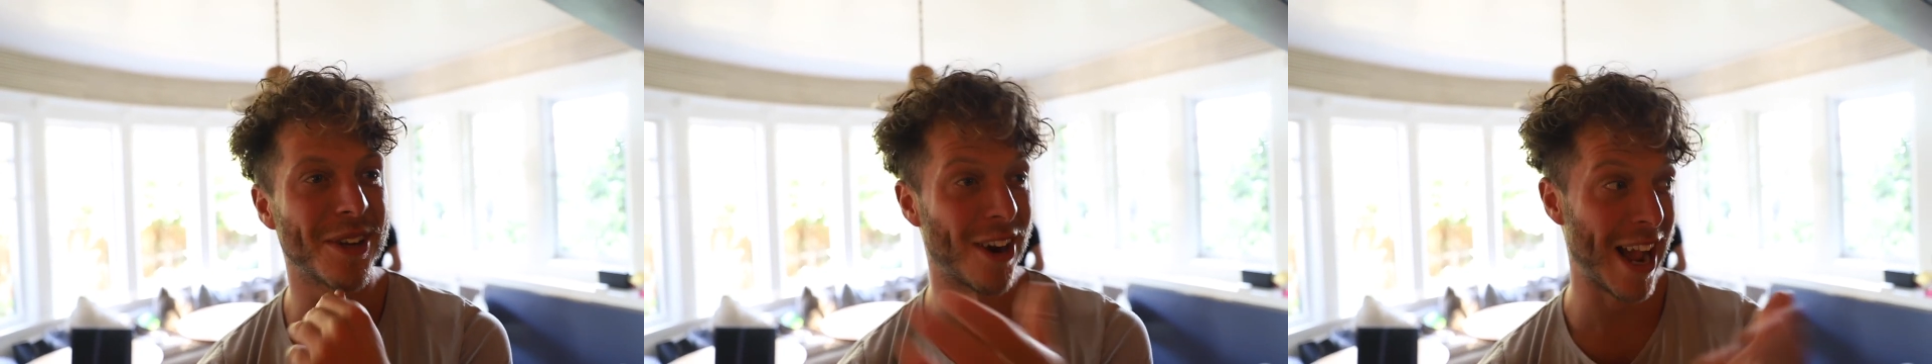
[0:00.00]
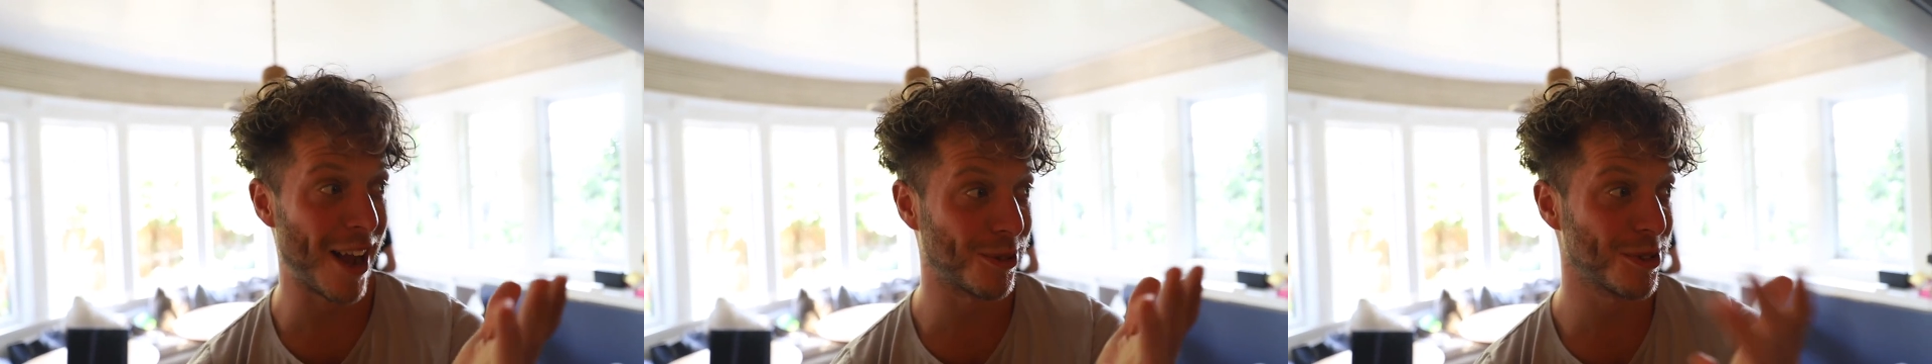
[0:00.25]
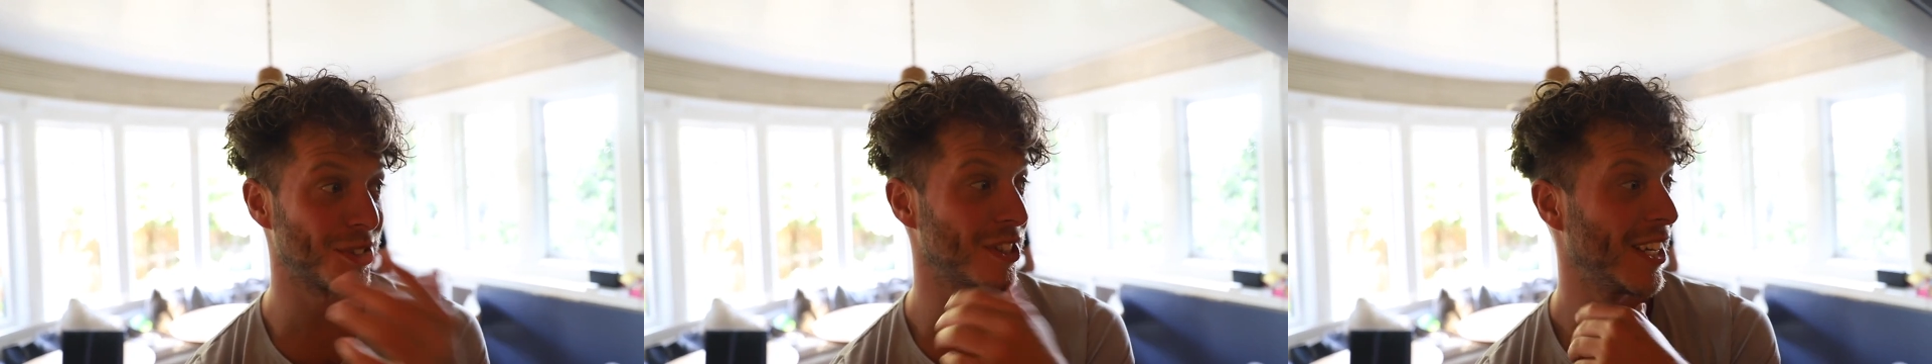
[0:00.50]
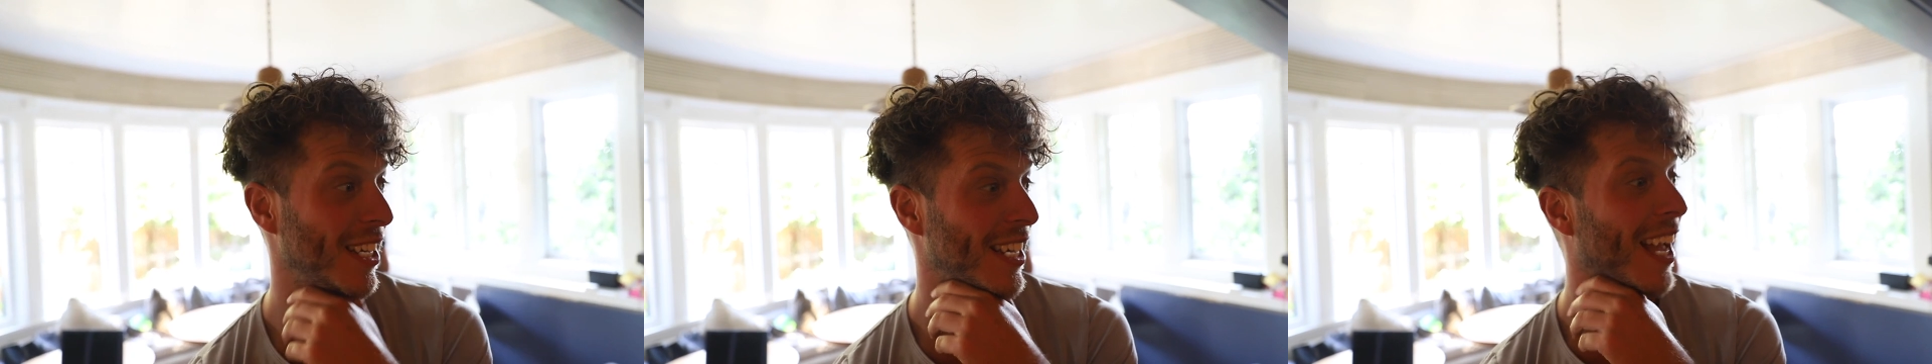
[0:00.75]
in our house,
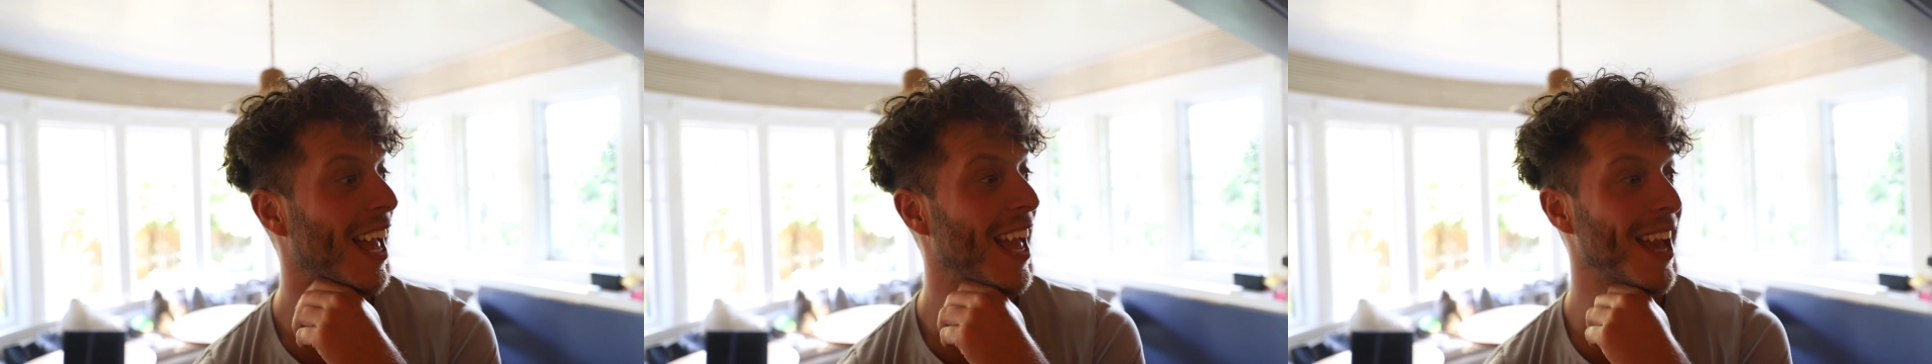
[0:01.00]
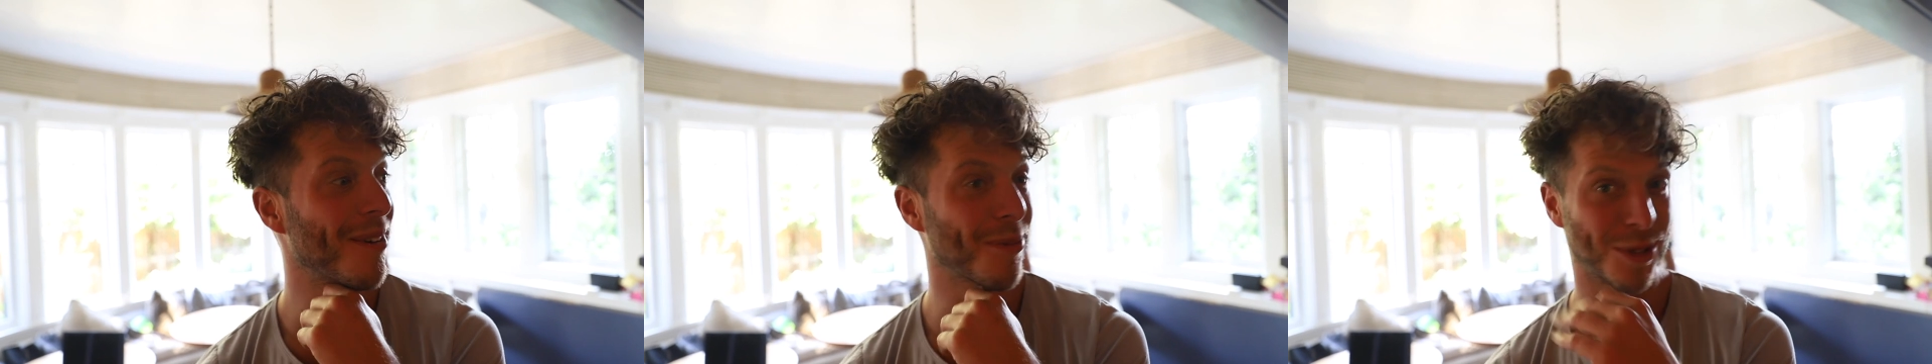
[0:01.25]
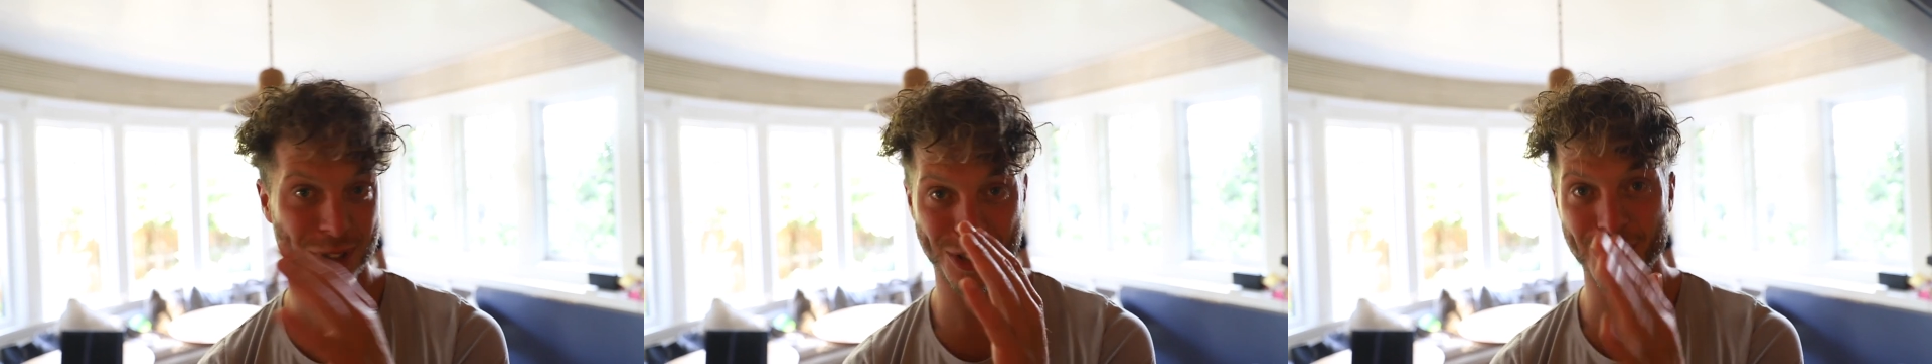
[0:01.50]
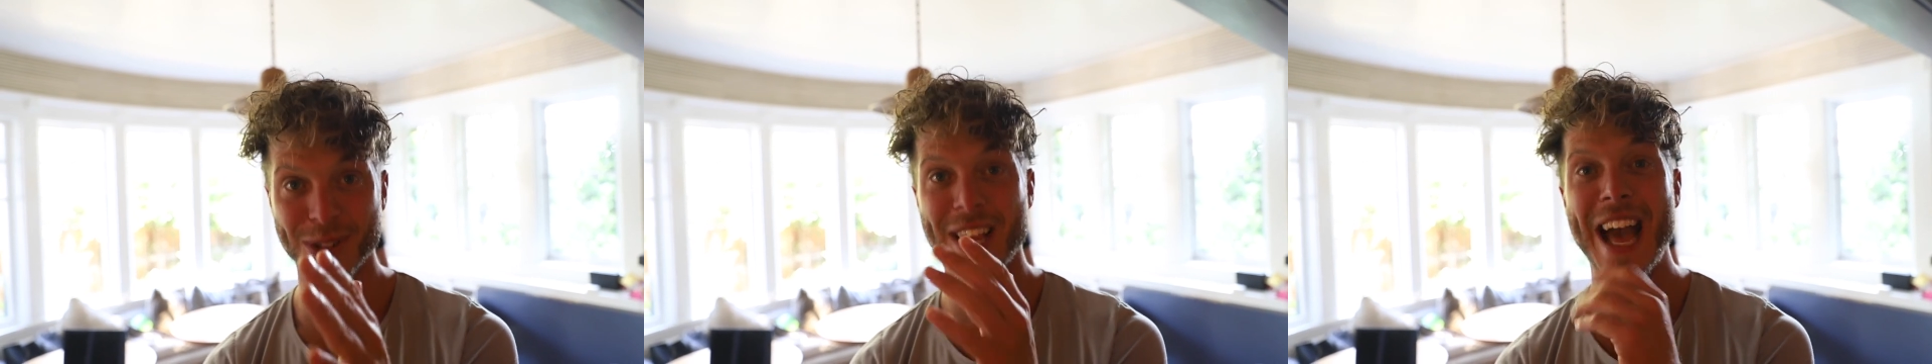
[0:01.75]
and we're
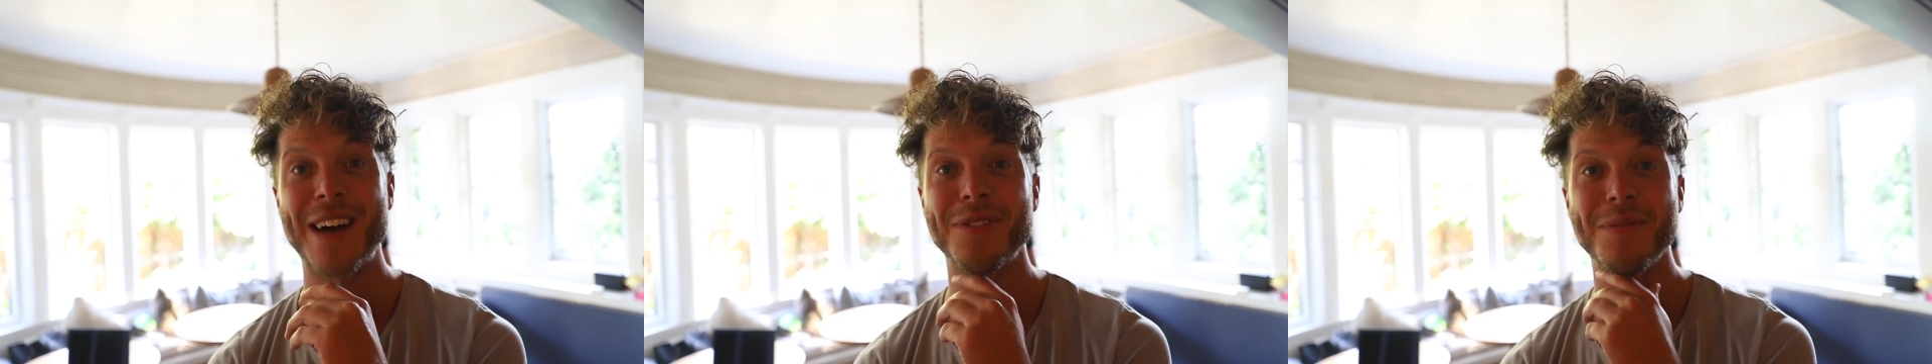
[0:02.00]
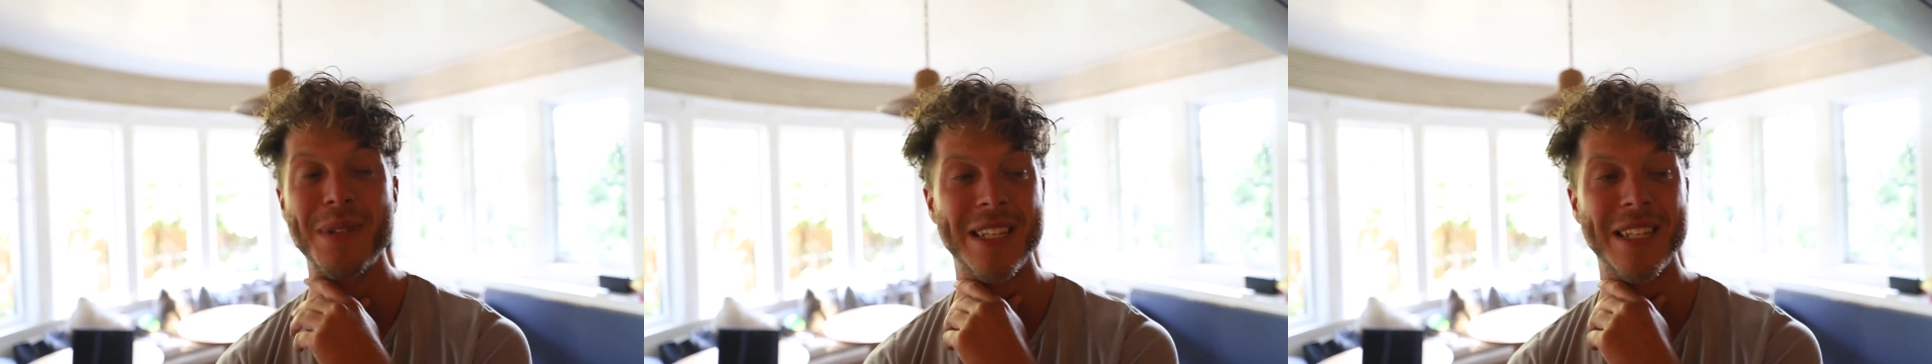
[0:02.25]
stoked to have him.